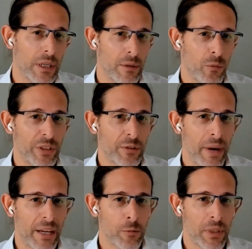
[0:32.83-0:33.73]
risk
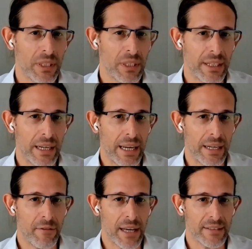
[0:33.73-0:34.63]
management and
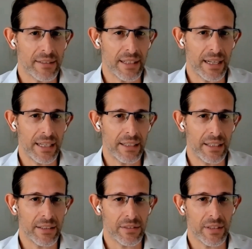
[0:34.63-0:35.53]
advanced
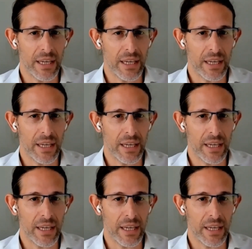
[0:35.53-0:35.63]
analytics,